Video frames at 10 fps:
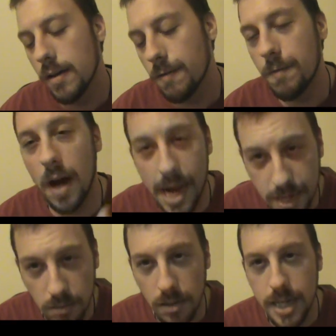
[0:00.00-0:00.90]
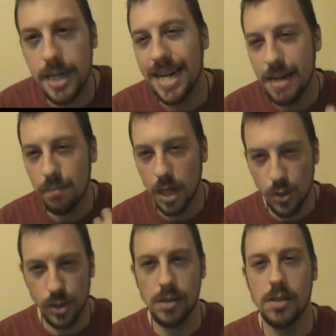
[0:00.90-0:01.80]
fiery
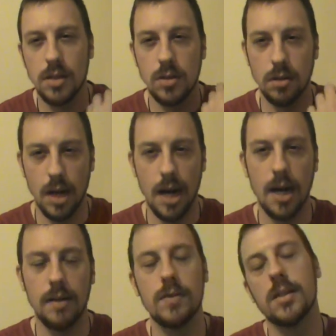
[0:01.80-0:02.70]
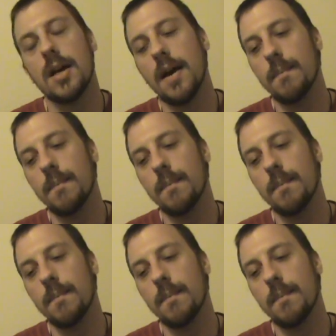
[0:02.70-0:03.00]
emotions and drives,